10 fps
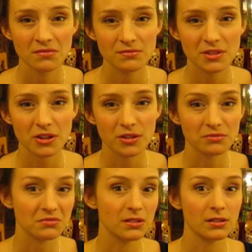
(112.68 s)
So,
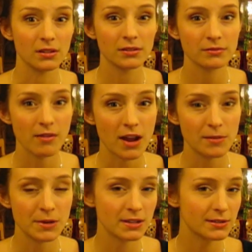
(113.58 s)
I don't
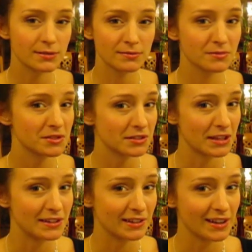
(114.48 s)
know, randomness, just
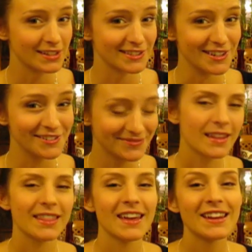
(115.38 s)
letting you guys know.
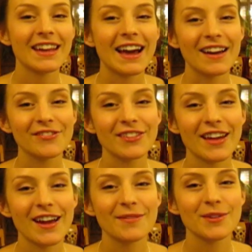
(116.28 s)
Then after
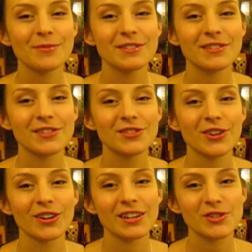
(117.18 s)
that, we went to the
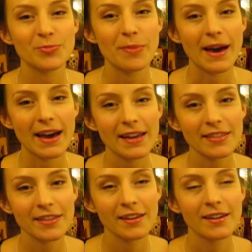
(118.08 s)
Turkish
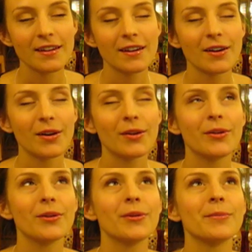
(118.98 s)
bath.
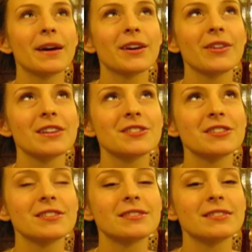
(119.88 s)
Oh my
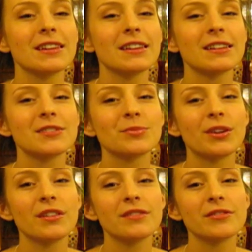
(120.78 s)
gracious, it is one
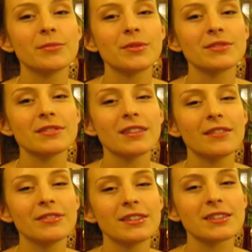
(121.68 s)
of the most lovely